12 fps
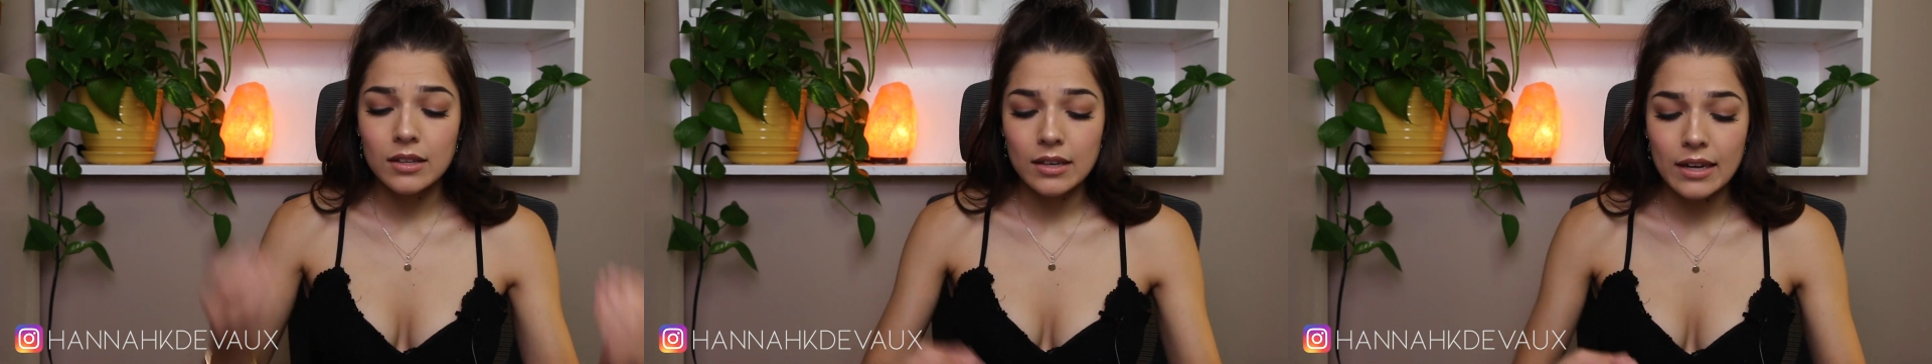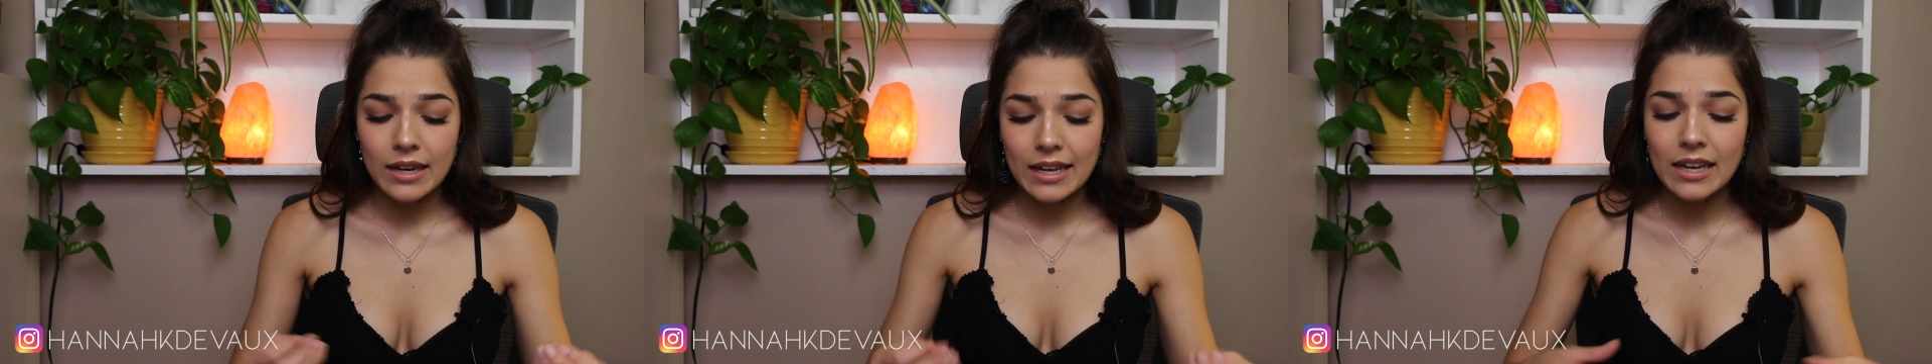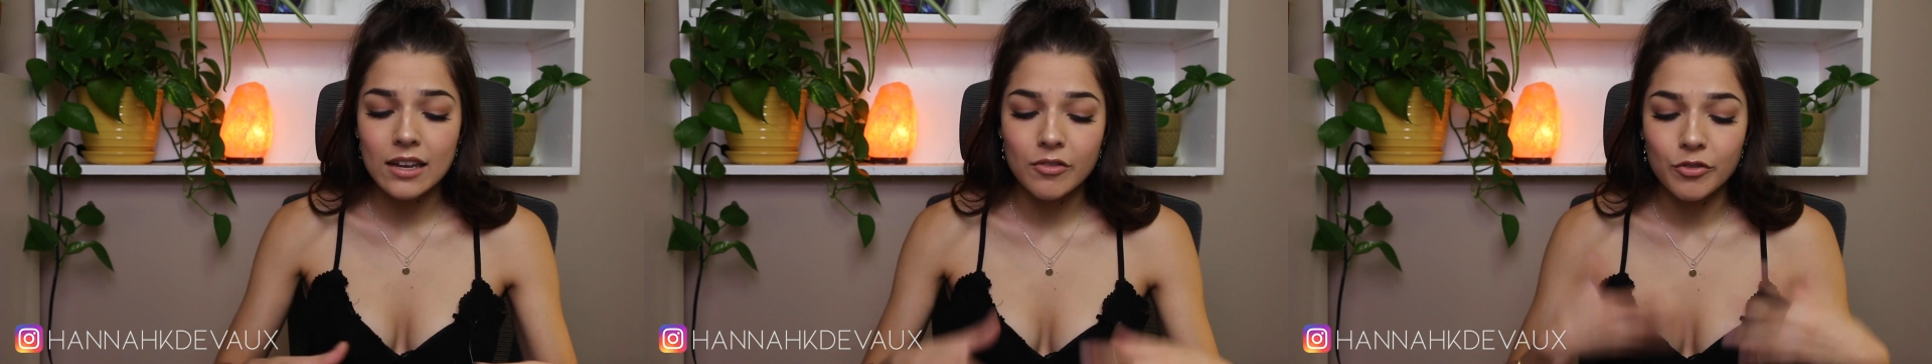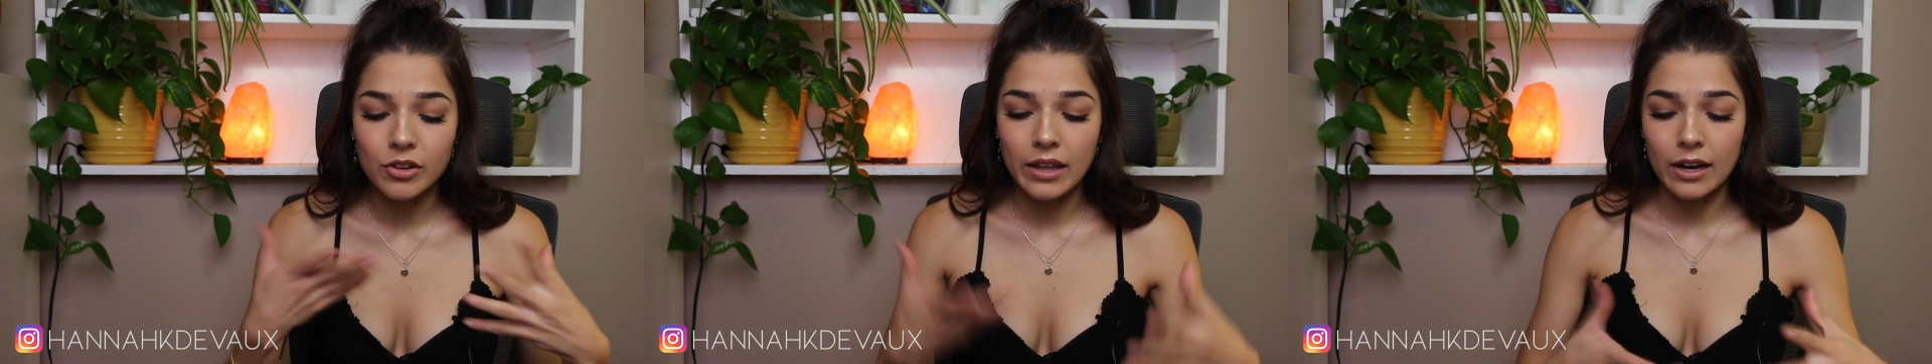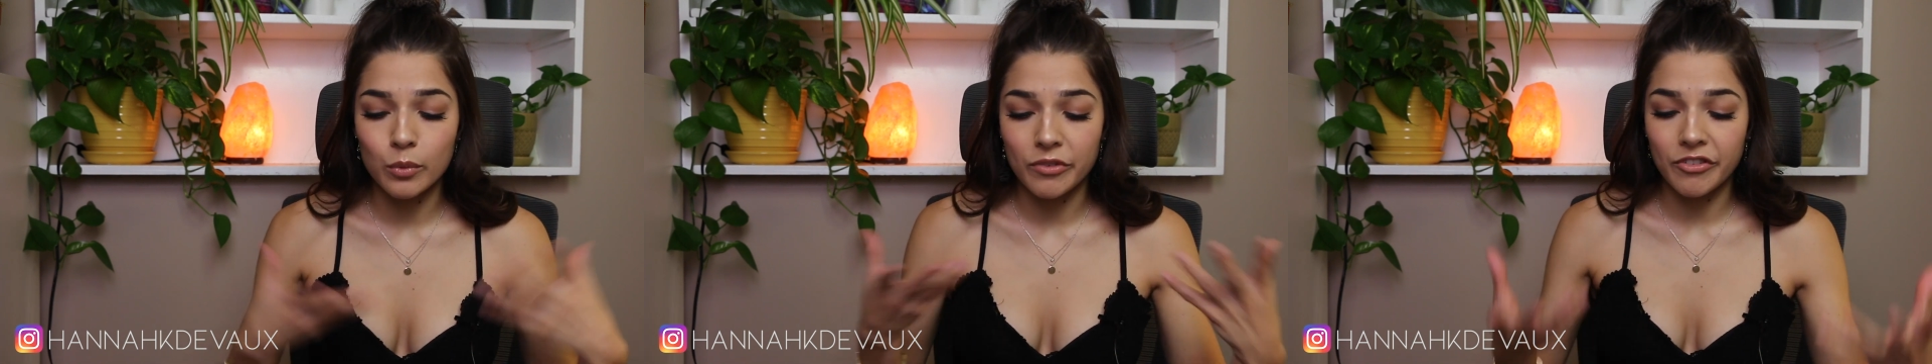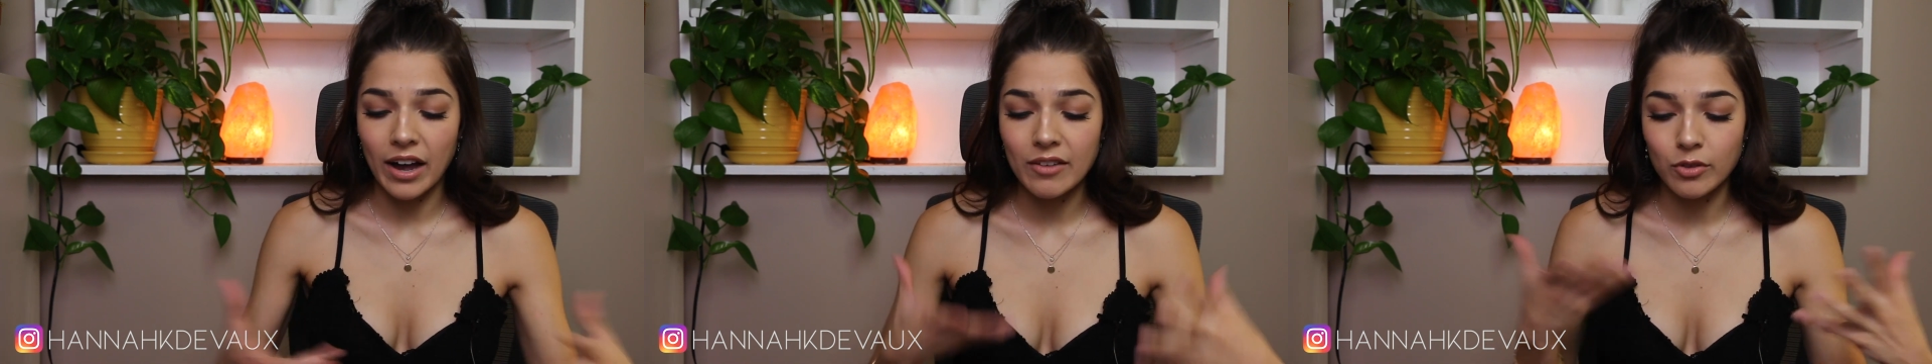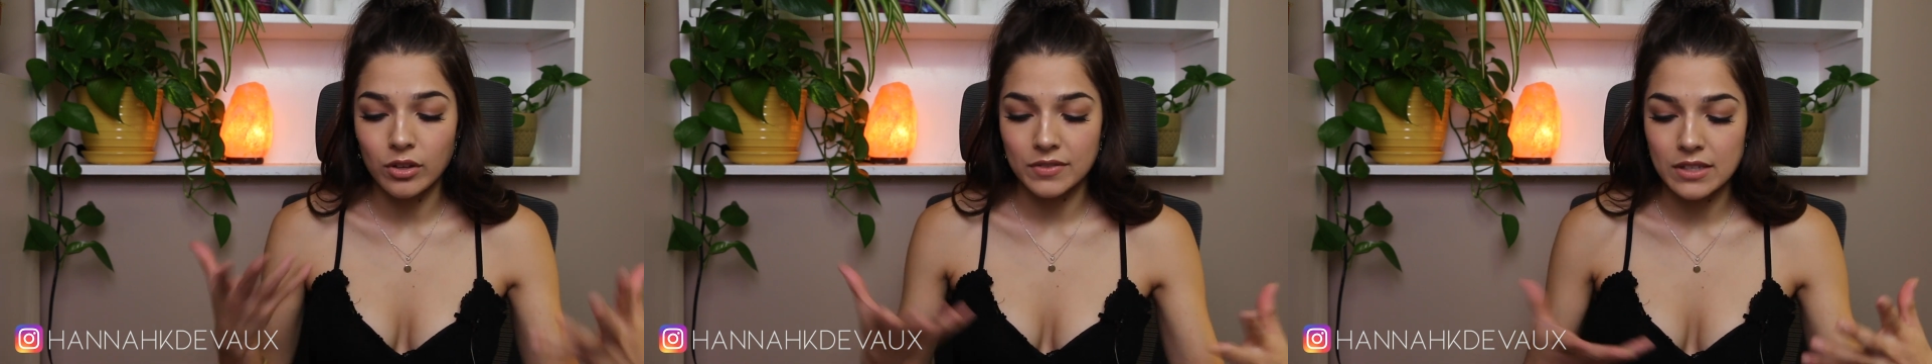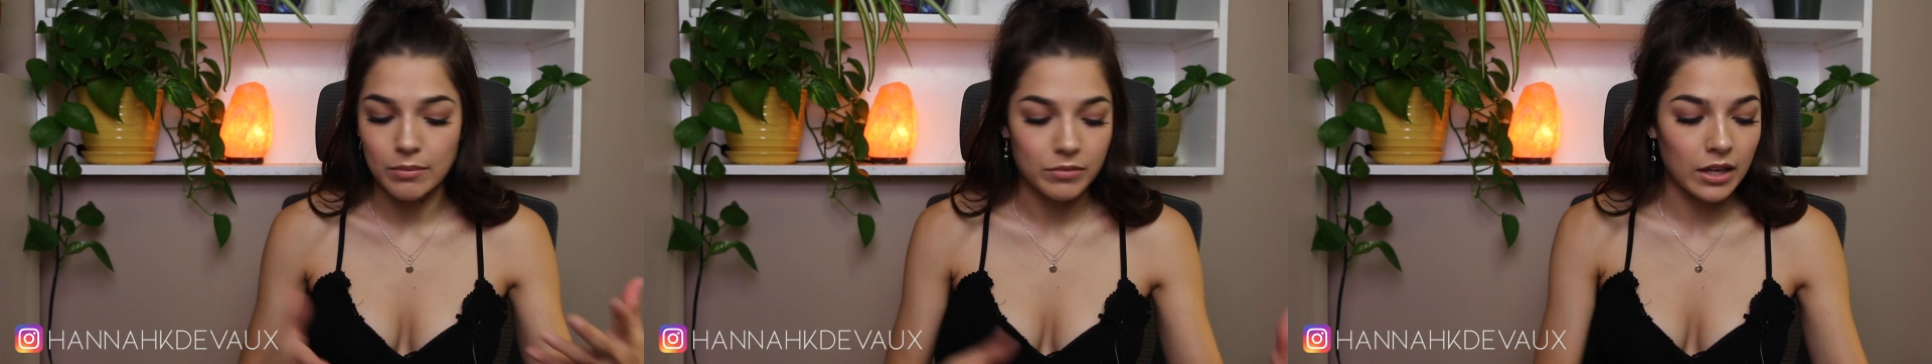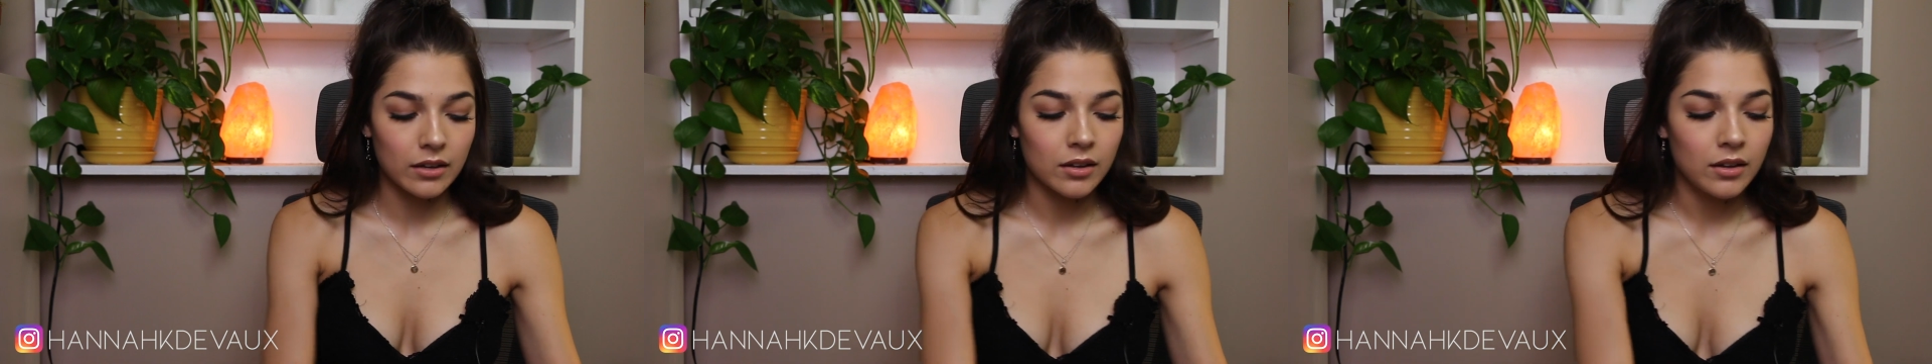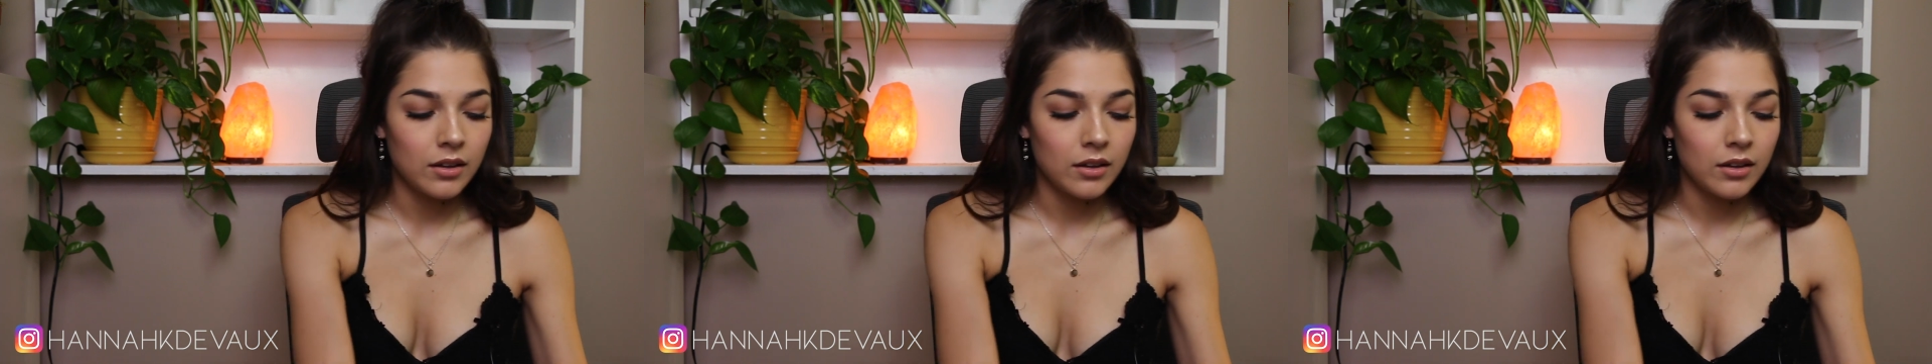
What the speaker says: need for like a revival of something.